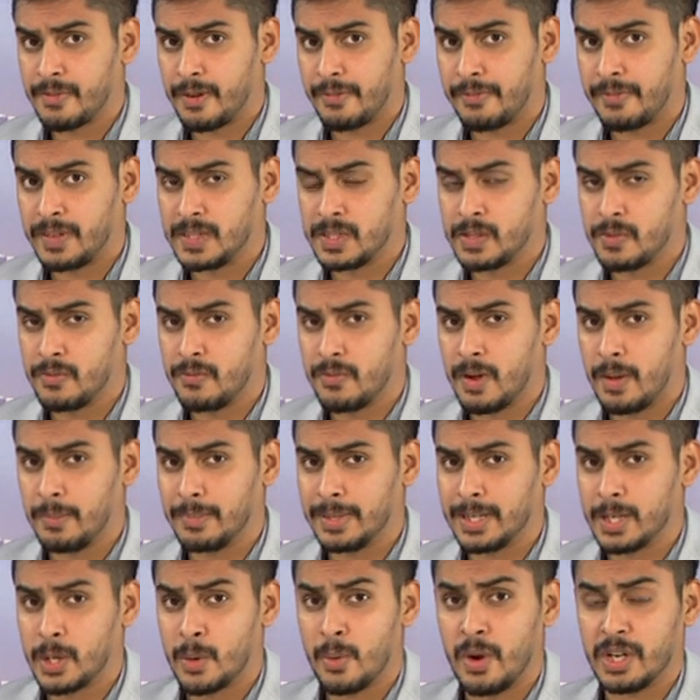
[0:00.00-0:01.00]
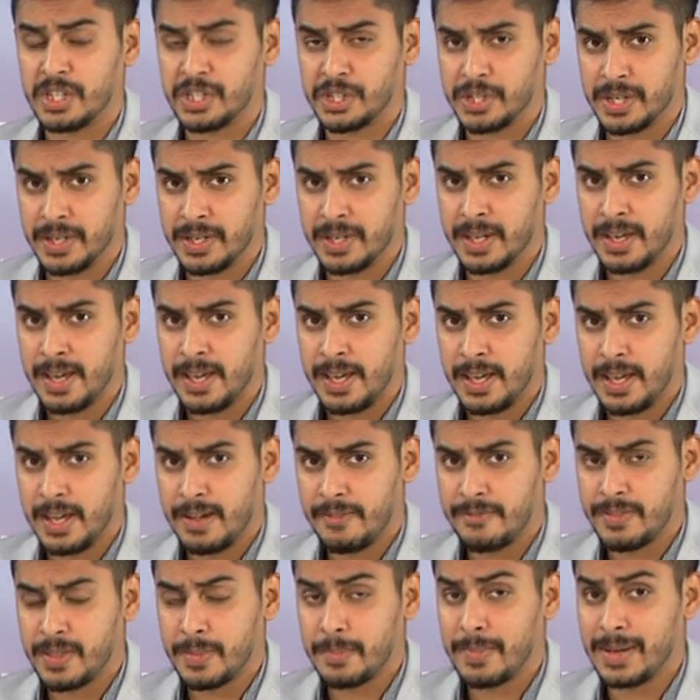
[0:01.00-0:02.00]
Rafizi Ramli questioned
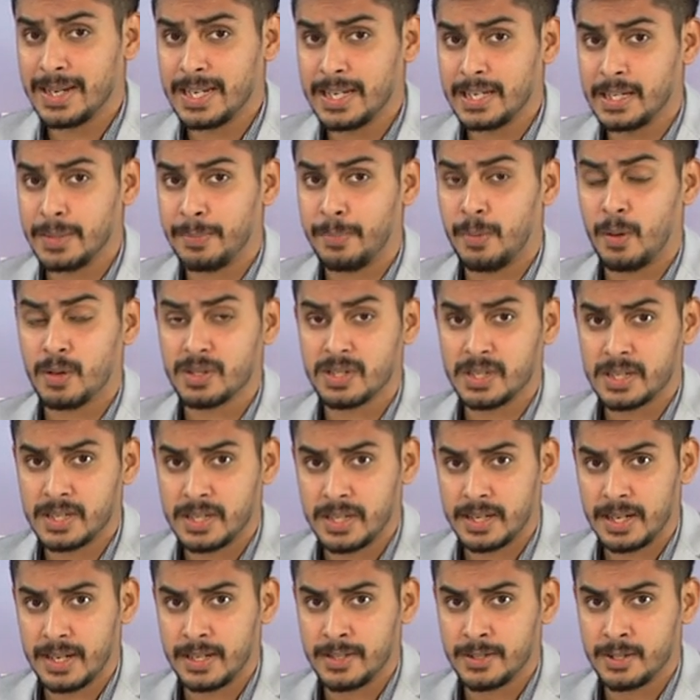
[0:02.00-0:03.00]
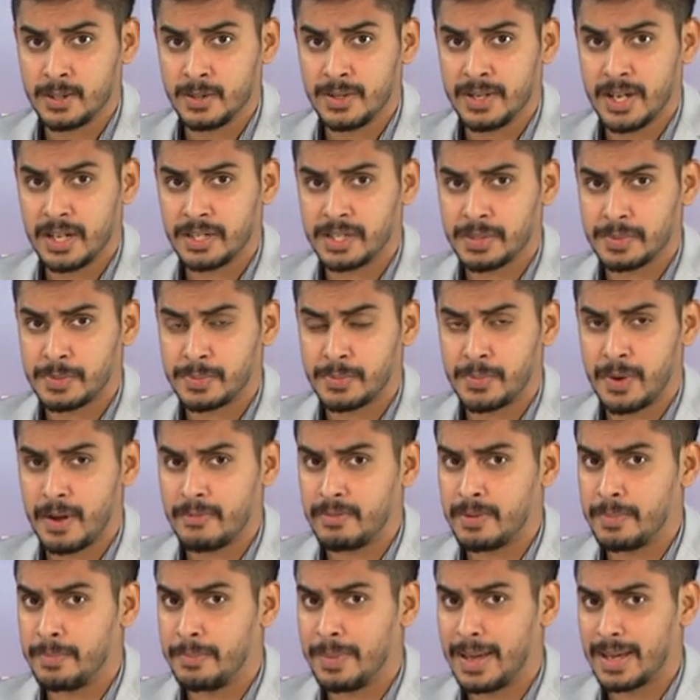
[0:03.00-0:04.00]
if the money deposited into Najib's
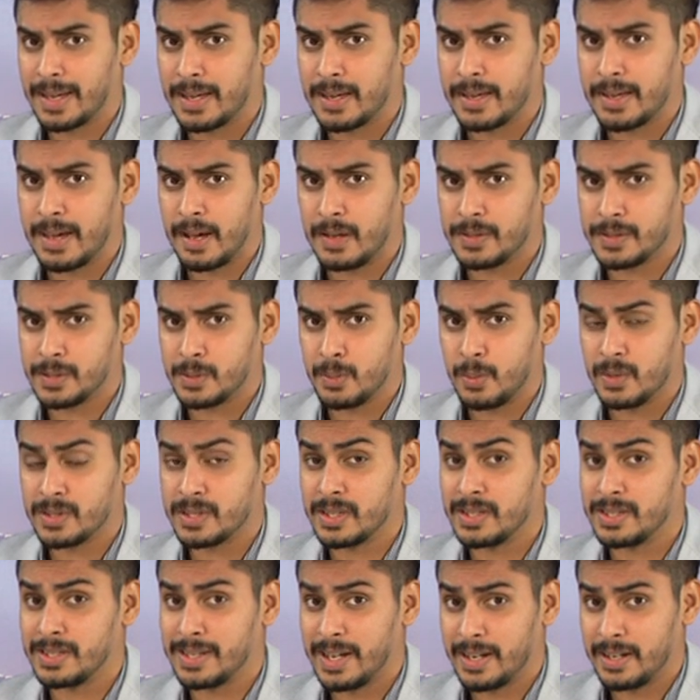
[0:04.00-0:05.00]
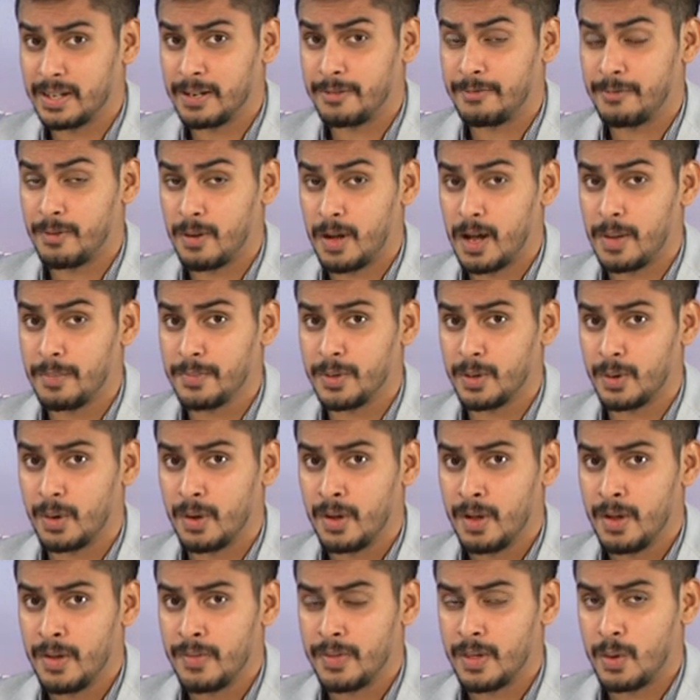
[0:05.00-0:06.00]
private bank accounts was intended for Umno,
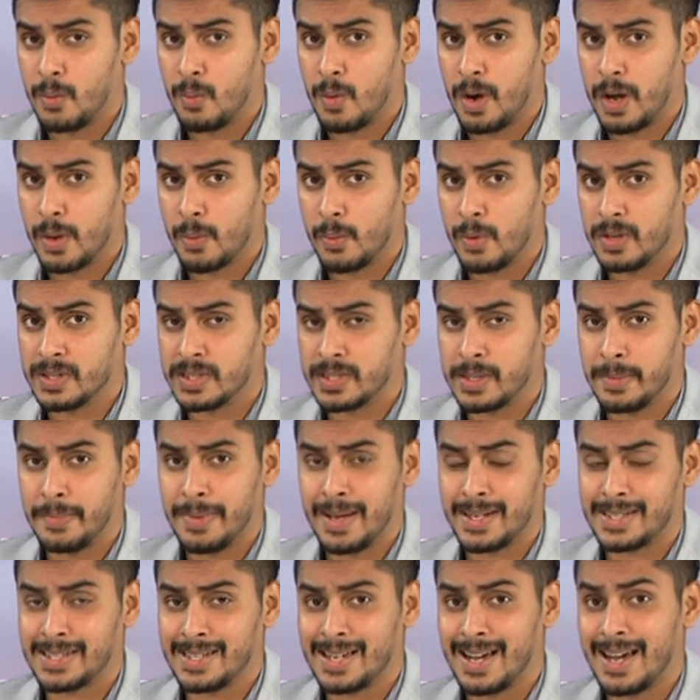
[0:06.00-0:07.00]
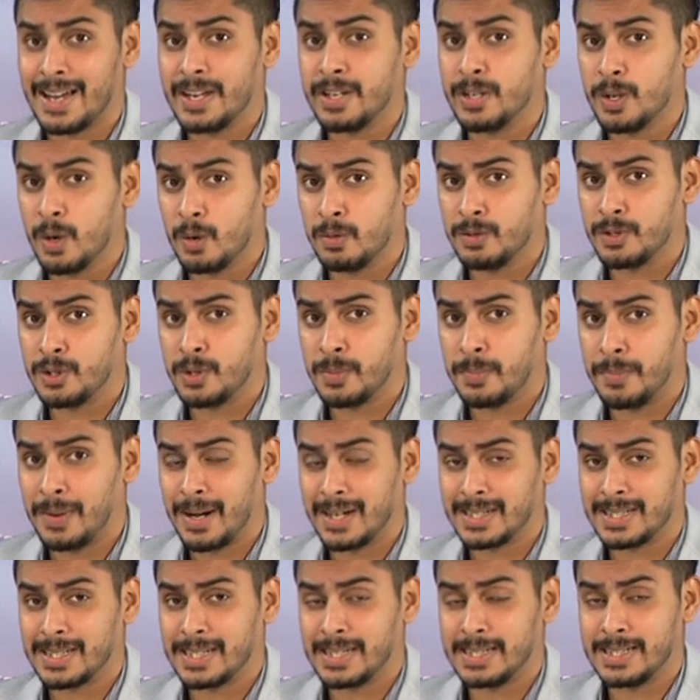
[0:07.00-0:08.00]
then why was the matter unknown to
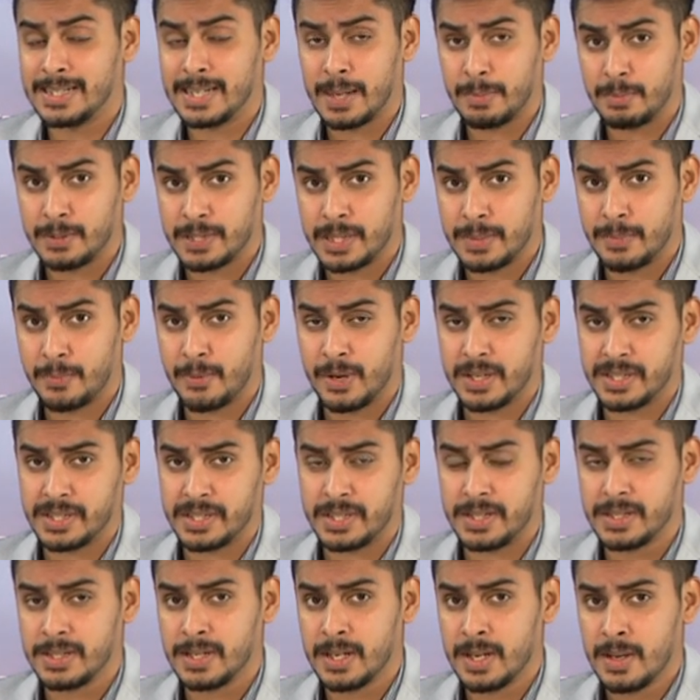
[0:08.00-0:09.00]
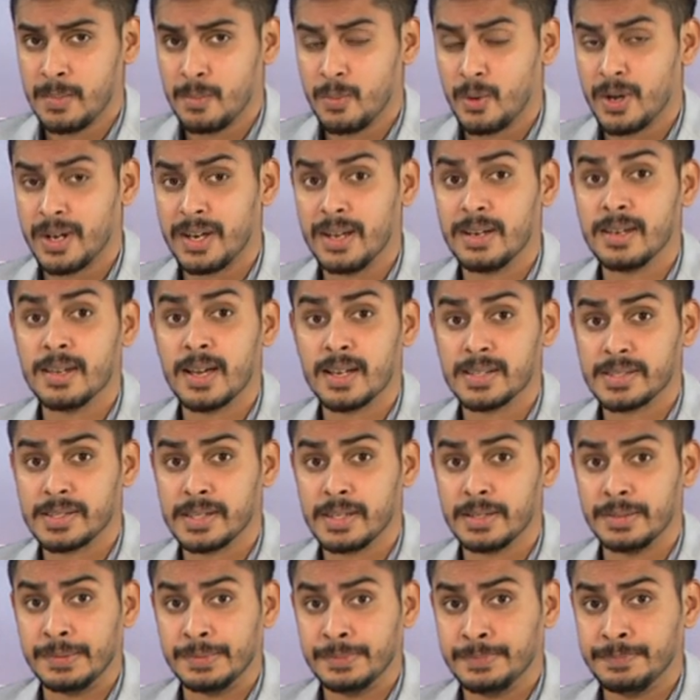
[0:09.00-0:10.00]
Party Deputy President Muhyiddin
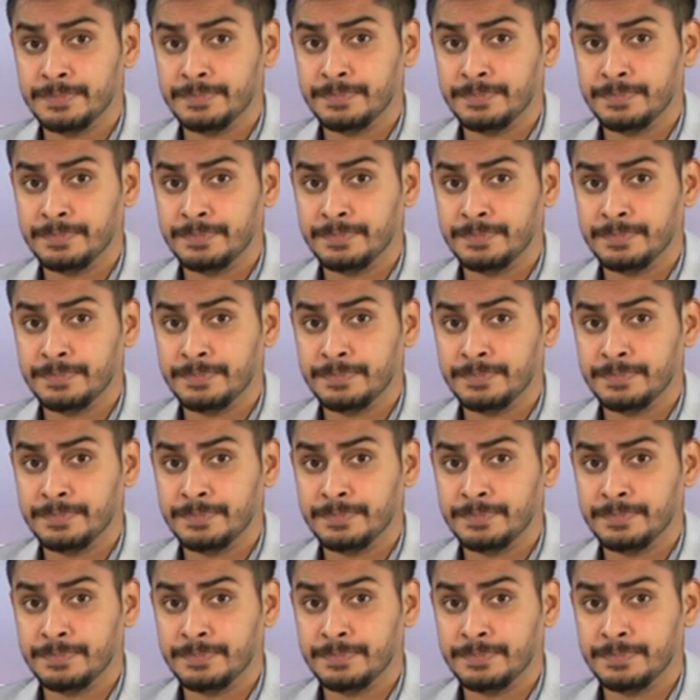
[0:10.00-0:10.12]
Yassin?